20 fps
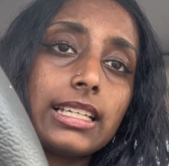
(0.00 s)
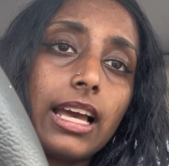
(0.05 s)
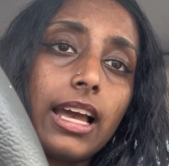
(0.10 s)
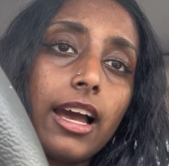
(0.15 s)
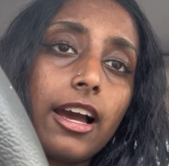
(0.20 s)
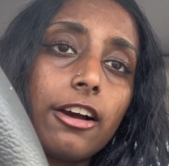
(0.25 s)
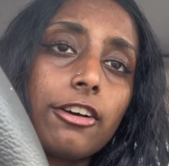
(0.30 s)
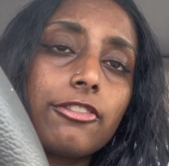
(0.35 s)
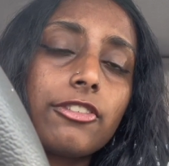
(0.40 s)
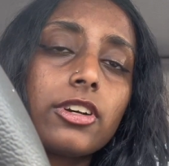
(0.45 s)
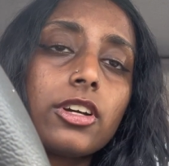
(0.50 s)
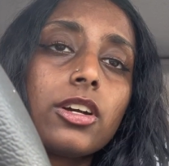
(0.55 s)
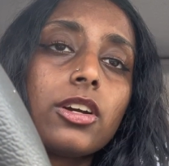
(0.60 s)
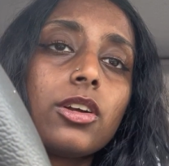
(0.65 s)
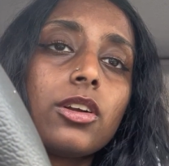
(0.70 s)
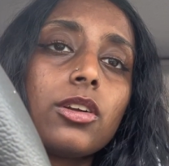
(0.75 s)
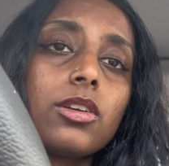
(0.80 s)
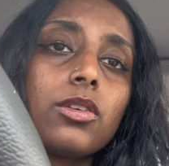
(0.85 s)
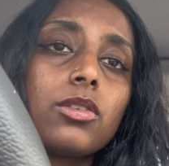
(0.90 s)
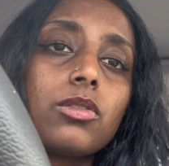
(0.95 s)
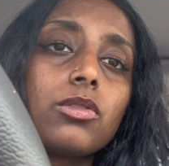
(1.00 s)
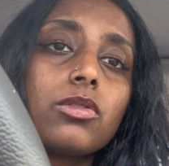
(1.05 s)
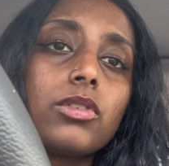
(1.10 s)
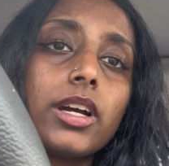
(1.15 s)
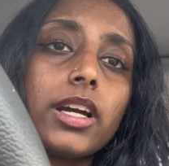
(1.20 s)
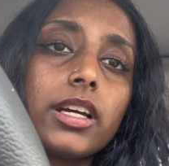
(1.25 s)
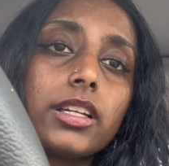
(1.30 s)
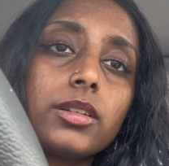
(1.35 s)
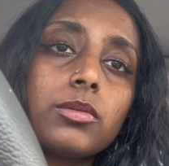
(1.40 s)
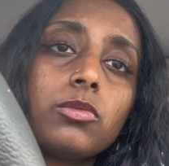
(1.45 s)
I have
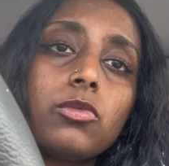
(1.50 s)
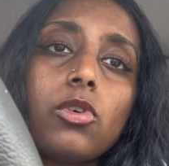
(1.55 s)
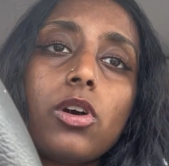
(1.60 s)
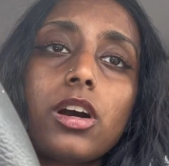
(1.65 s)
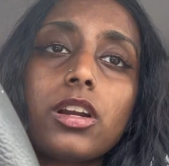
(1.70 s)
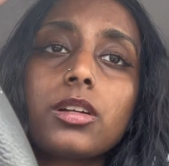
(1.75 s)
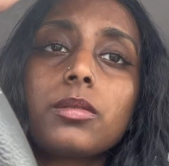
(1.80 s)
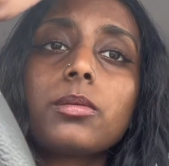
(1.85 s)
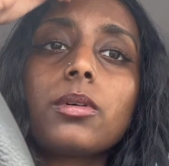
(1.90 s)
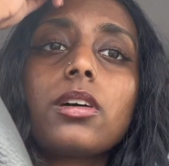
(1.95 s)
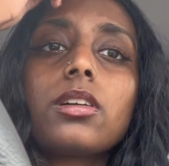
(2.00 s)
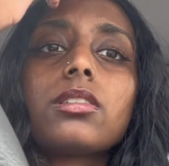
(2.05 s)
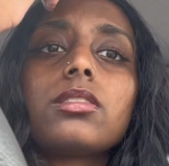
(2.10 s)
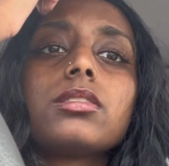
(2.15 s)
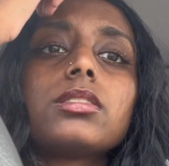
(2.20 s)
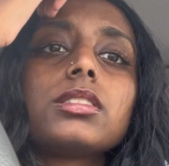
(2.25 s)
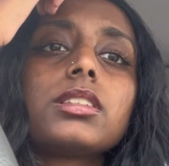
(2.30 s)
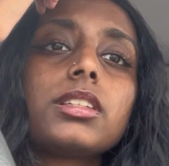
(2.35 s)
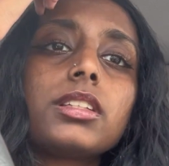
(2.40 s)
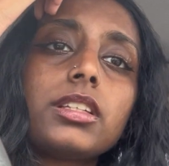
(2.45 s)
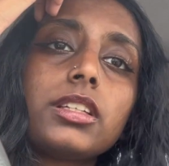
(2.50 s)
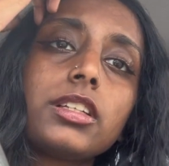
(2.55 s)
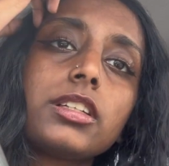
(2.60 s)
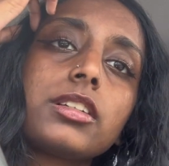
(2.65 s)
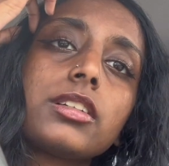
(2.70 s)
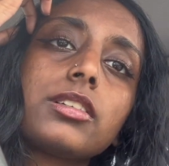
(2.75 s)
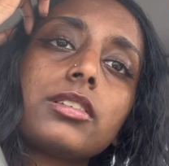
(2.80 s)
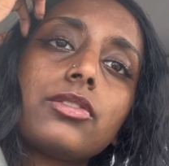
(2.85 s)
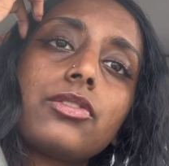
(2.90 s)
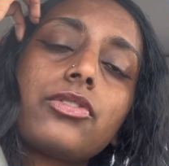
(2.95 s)
random water bottles in
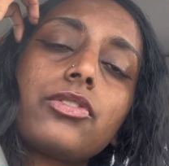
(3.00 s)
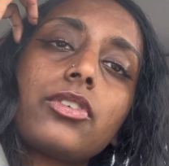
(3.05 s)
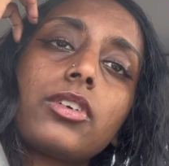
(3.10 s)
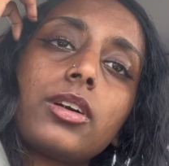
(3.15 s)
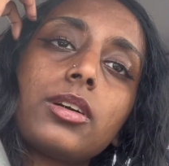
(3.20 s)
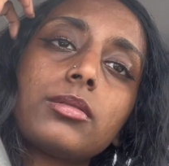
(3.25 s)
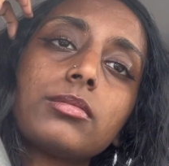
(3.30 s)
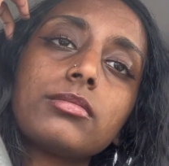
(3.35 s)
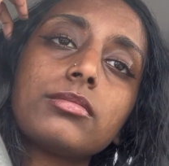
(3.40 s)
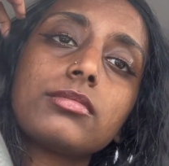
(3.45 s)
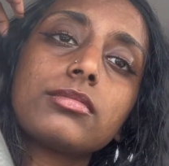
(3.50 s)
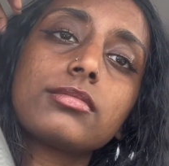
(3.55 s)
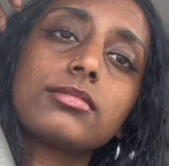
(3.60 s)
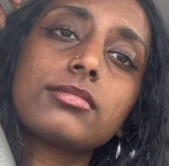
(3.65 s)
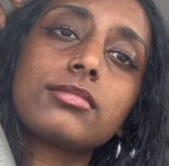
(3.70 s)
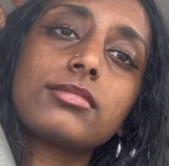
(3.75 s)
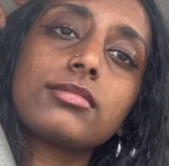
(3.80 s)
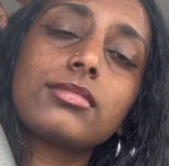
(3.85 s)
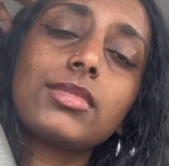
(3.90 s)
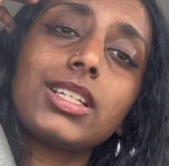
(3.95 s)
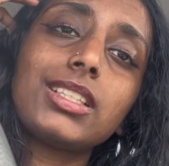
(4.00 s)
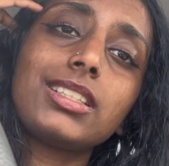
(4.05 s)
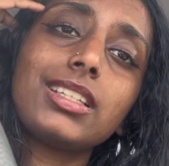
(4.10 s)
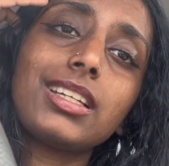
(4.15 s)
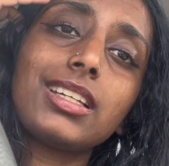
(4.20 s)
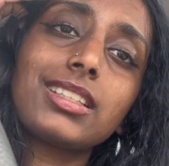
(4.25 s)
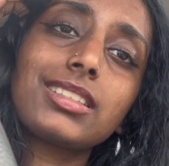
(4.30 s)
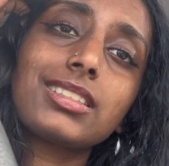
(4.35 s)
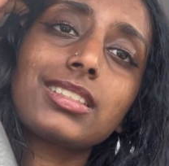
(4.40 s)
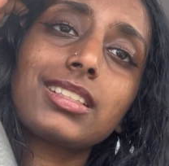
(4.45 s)
here from my
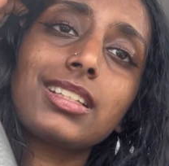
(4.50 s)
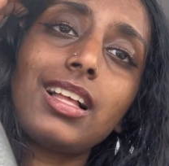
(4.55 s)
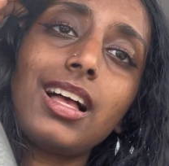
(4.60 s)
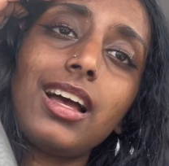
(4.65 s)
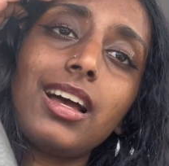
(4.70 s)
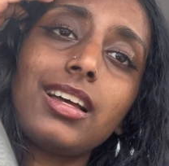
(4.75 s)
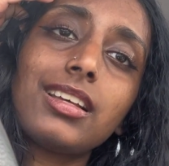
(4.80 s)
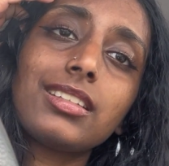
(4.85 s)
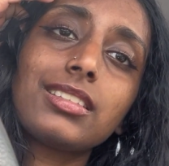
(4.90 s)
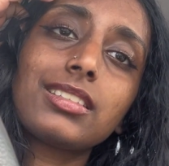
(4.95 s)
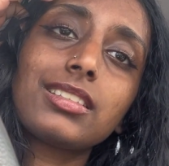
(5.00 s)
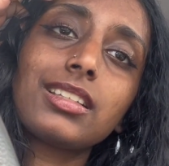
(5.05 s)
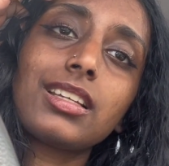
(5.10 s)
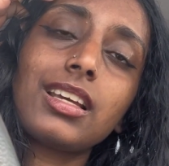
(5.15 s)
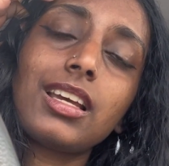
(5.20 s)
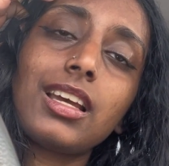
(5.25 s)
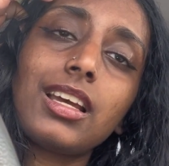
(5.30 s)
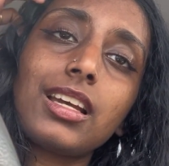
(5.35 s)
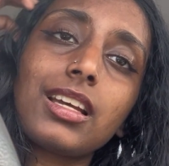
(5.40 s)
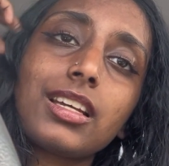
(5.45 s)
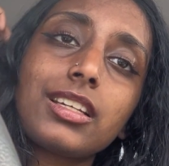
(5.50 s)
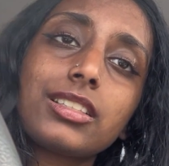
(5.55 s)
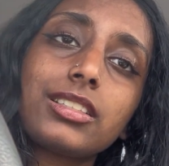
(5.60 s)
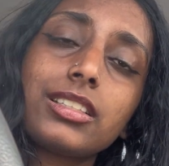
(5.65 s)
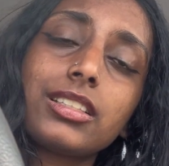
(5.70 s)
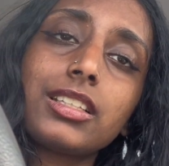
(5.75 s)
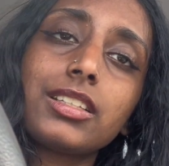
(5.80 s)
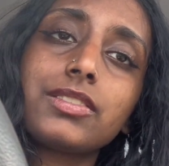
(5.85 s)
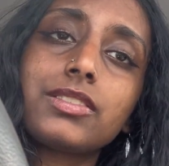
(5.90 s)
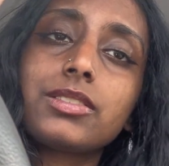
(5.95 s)
dance class because
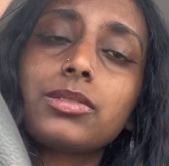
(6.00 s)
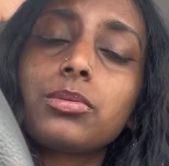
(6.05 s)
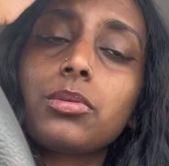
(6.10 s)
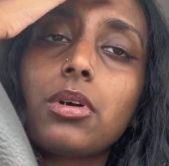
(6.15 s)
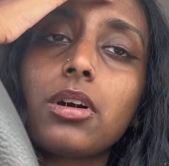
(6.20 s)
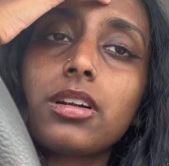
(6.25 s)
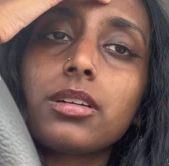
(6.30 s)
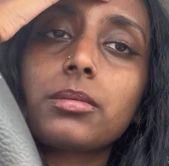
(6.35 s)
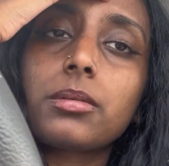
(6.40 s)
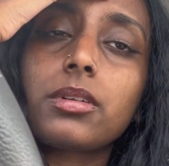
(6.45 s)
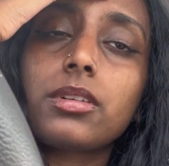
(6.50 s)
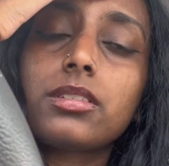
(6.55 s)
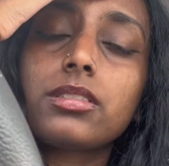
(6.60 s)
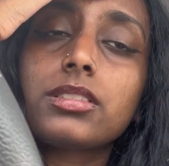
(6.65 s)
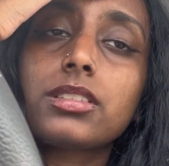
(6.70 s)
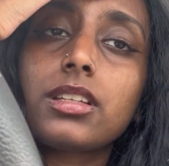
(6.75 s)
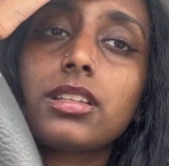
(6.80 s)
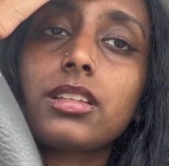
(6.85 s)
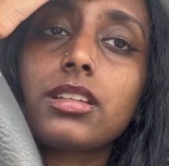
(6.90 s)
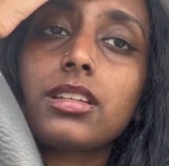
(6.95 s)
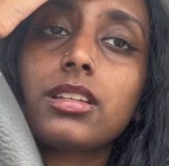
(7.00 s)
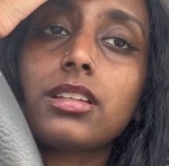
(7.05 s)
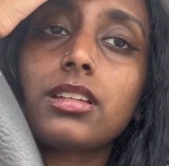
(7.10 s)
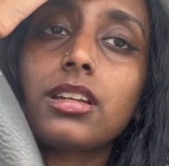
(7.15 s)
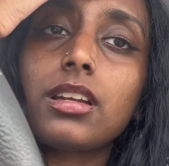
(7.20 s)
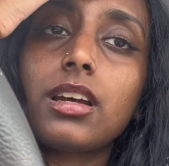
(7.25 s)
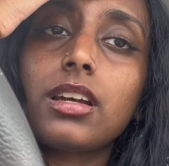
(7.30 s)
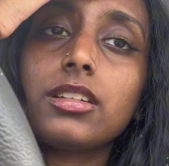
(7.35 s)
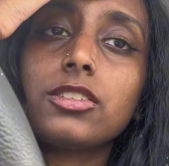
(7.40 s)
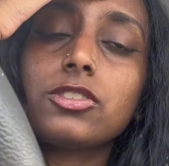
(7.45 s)
she gives water bottles, and then
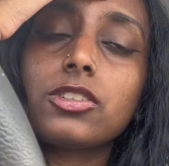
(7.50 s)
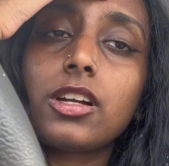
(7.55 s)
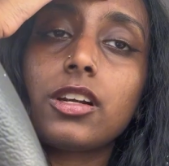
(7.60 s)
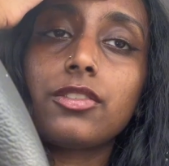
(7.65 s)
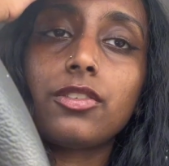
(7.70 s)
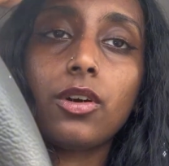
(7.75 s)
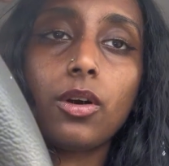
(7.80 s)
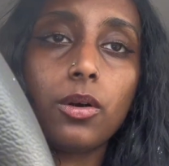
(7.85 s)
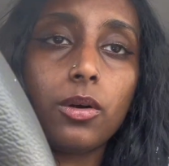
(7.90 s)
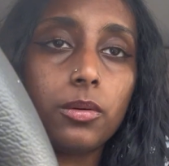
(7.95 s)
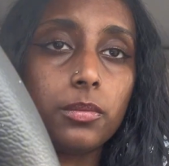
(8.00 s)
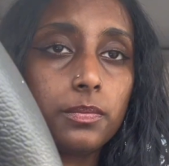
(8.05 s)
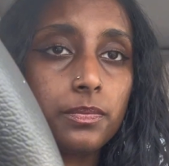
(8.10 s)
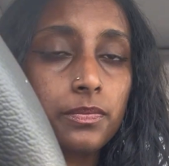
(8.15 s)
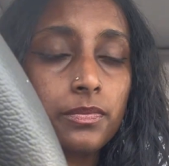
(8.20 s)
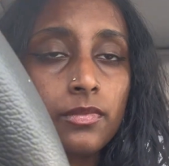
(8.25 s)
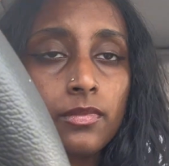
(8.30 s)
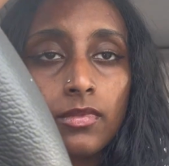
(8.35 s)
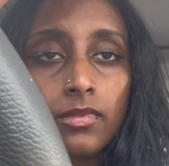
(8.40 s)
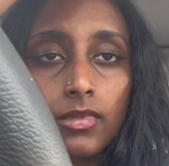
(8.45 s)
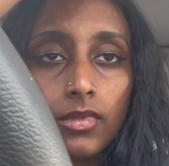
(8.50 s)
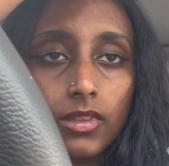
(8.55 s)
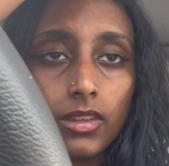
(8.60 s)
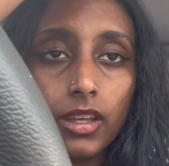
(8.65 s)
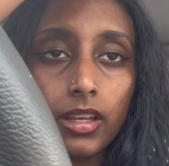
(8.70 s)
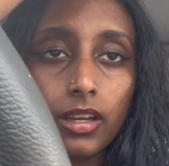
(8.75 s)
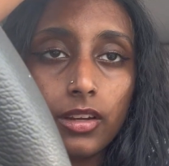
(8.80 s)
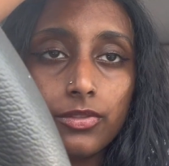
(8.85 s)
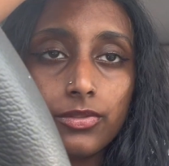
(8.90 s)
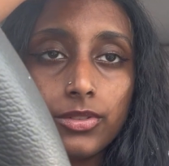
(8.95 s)
I drive home
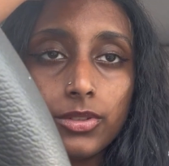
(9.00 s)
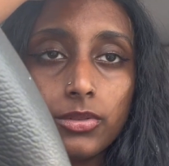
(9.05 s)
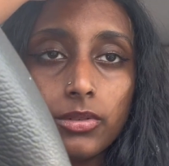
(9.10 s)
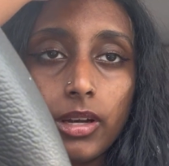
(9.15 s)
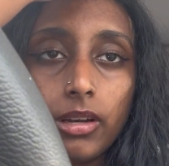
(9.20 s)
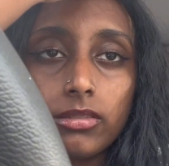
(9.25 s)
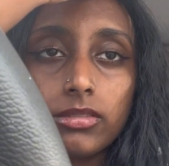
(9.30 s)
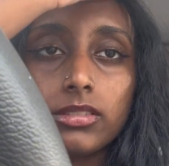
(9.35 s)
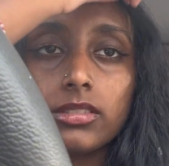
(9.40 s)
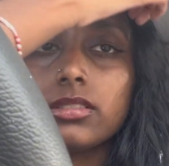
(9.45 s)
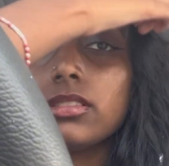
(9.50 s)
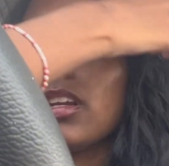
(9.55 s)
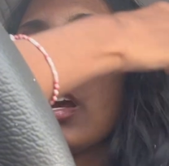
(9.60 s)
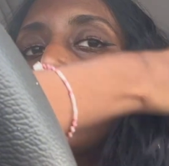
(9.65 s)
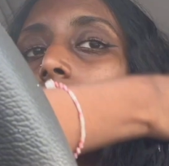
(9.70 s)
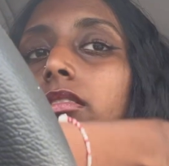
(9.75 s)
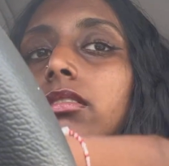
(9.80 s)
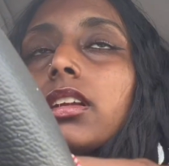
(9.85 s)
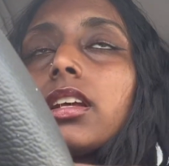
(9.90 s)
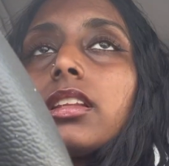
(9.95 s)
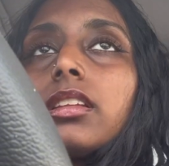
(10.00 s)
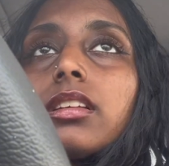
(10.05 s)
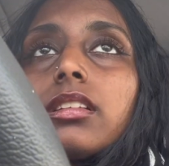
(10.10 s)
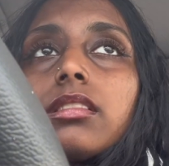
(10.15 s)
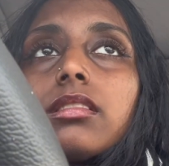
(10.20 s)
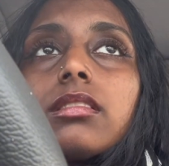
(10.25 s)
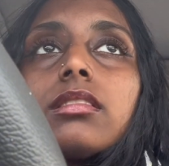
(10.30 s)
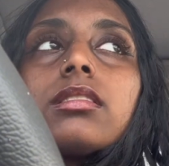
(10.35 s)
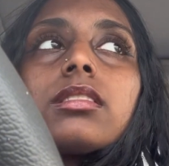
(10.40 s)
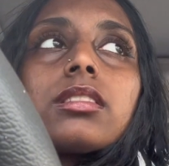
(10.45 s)
like a few houses down, and
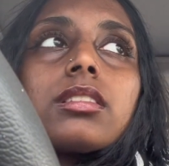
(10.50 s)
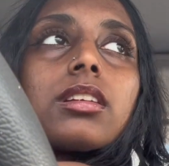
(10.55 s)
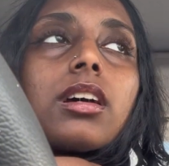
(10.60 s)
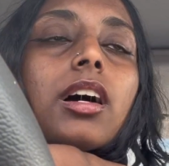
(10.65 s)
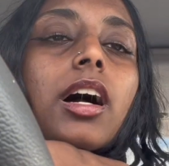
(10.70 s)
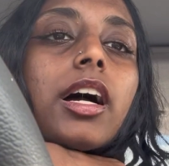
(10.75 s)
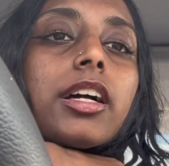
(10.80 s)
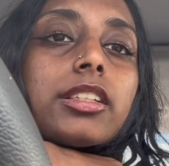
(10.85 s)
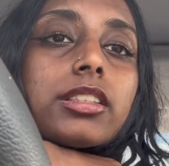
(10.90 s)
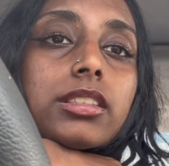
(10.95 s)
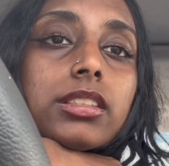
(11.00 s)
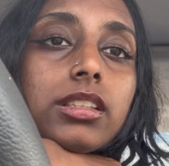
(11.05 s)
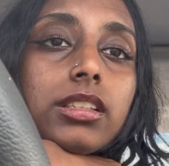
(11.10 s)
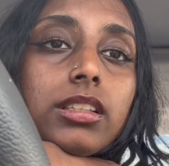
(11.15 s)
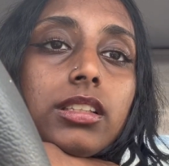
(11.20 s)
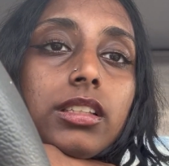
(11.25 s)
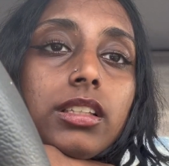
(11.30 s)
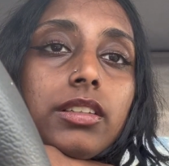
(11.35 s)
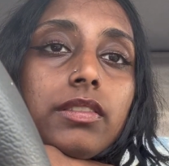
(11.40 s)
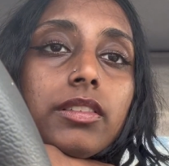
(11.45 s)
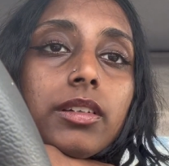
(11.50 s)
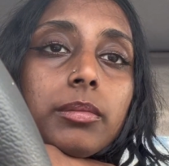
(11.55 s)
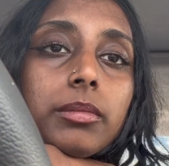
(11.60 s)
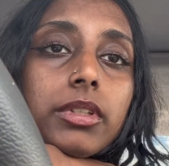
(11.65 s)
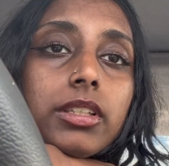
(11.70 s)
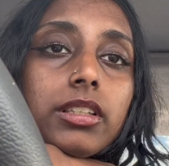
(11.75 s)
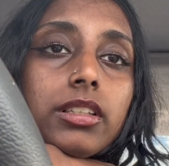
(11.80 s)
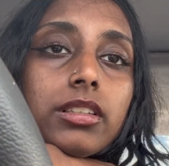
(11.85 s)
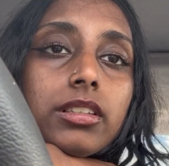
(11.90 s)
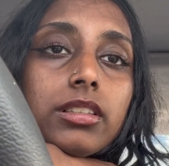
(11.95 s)
then I just leave them
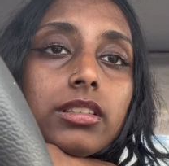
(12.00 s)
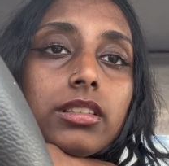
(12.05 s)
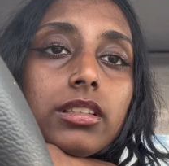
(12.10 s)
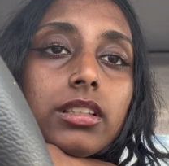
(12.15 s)
in here.